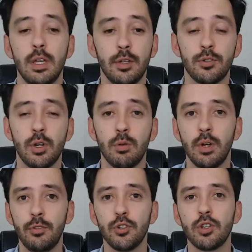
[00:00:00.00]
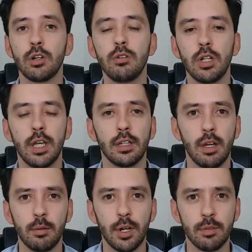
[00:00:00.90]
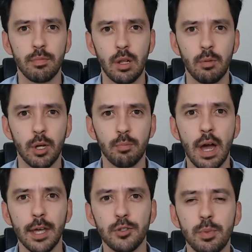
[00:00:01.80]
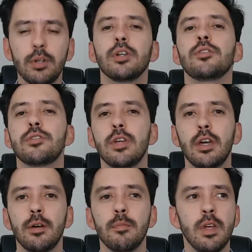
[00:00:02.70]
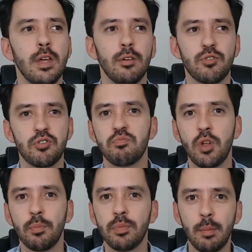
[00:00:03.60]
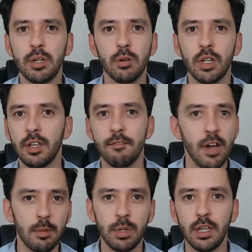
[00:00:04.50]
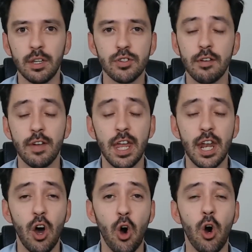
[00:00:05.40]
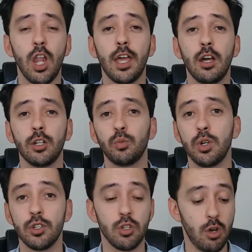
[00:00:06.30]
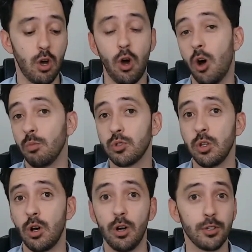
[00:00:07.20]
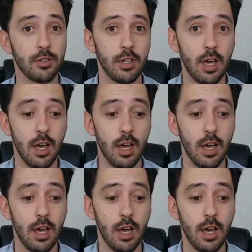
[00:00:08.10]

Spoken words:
So if you start Googling it, I'm going to tell you about my experience. Start typing, Googling vaping and stuff, and all I got was Ohm's laws,